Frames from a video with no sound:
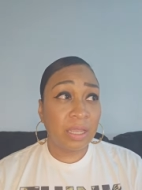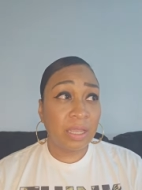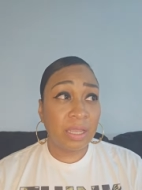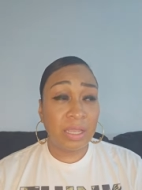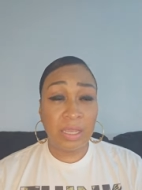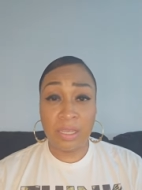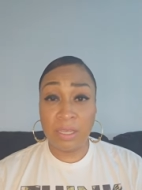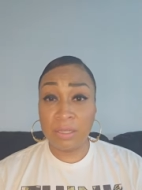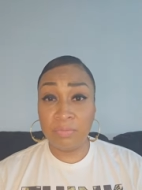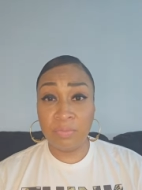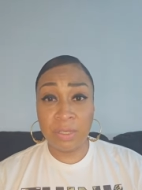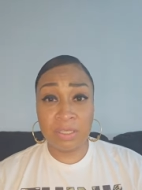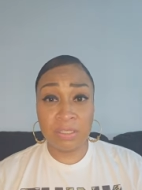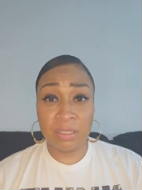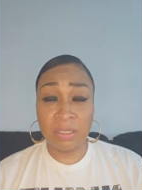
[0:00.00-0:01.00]
And
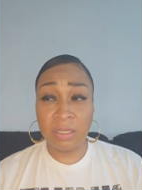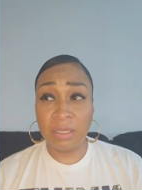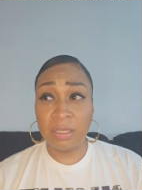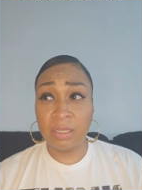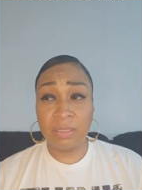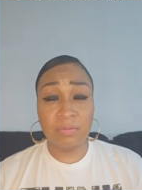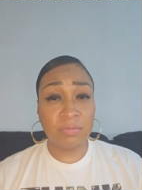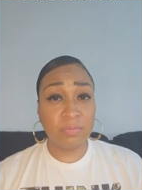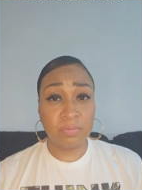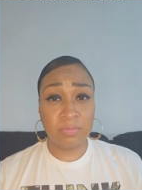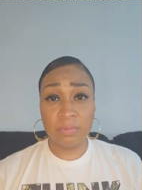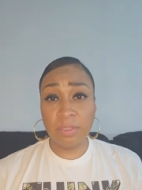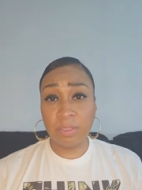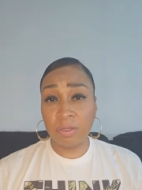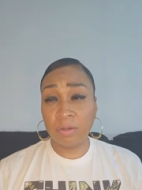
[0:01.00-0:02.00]
basically,
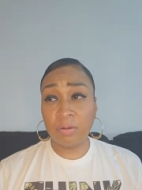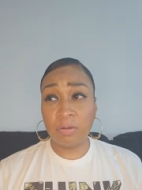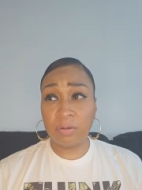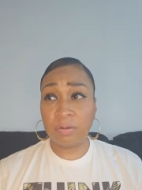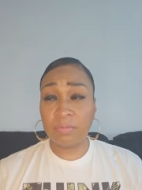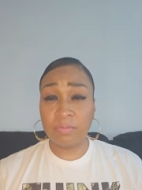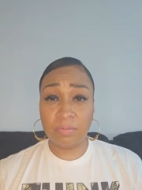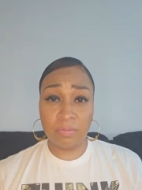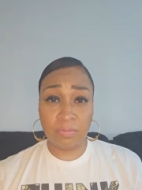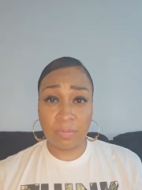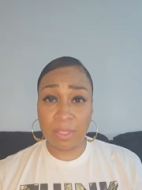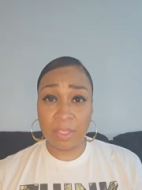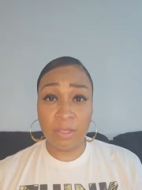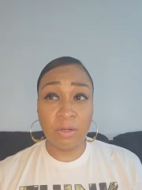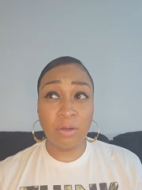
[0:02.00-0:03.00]
you know,
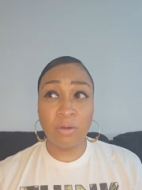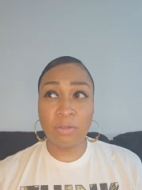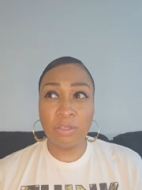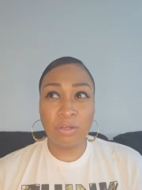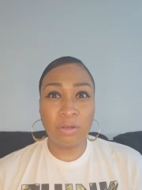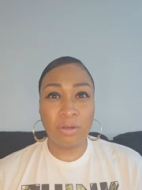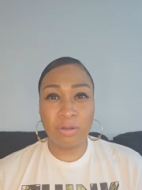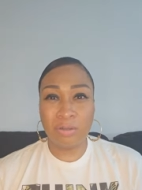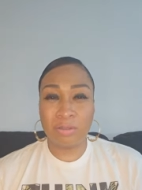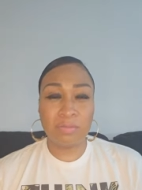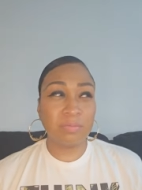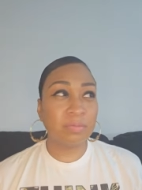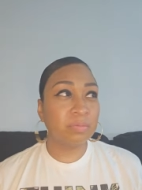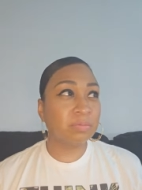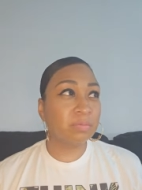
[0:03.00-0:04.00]
you know, you know,
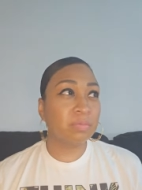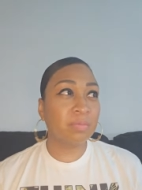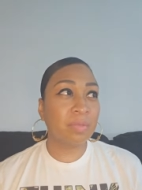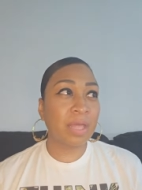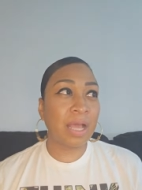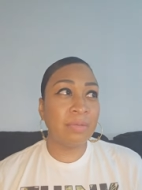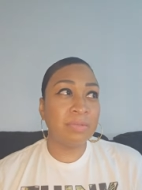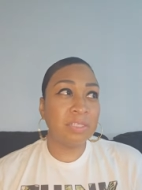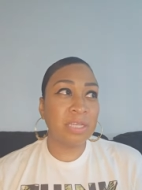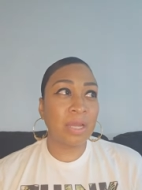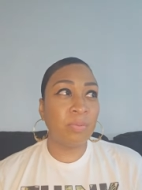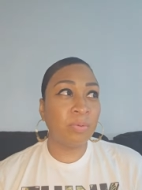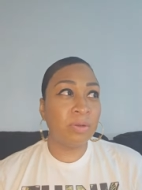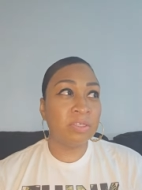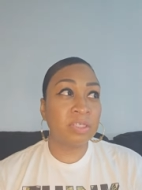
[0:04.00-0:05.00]
I'm the
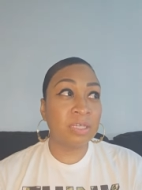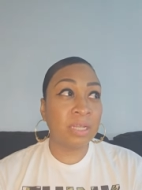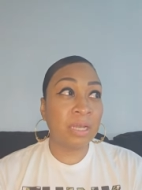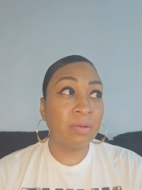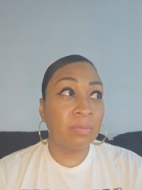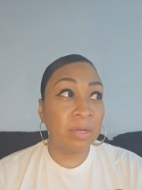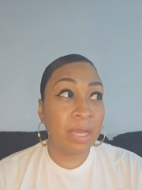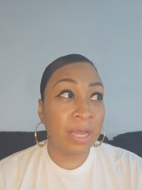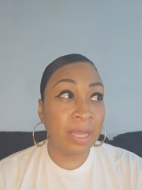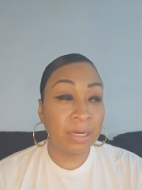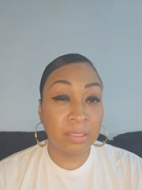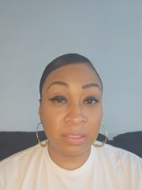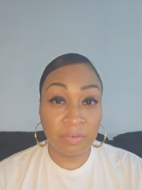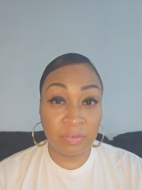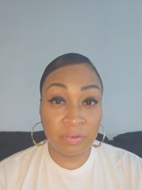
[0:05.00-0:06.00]
type person like when I had
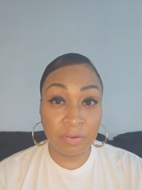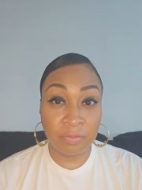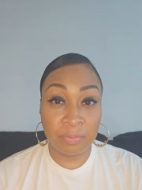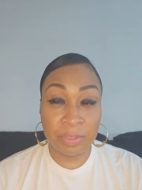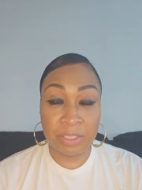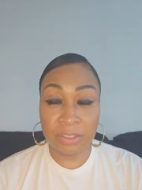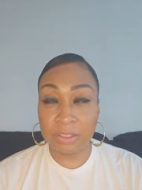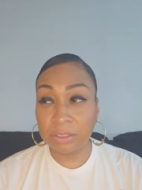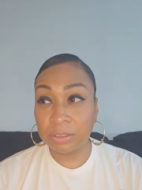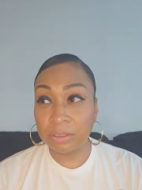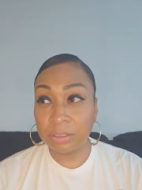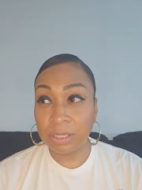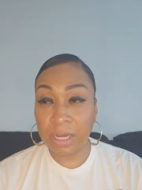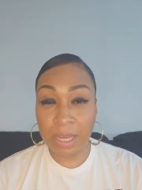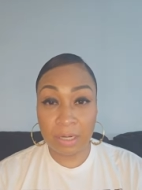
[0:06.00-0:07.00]
enough of a bitch,
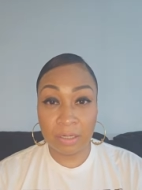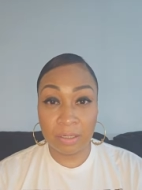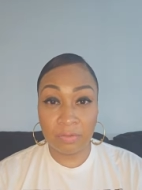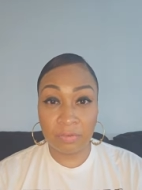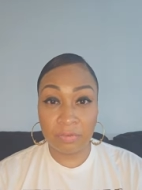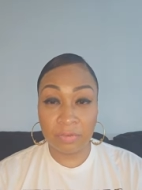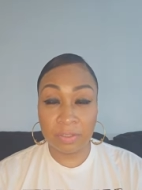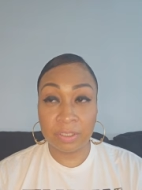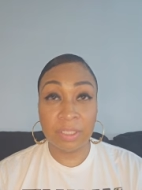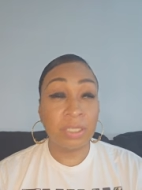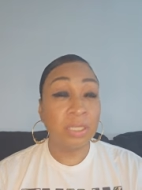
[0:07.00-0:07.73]
I had enough of her.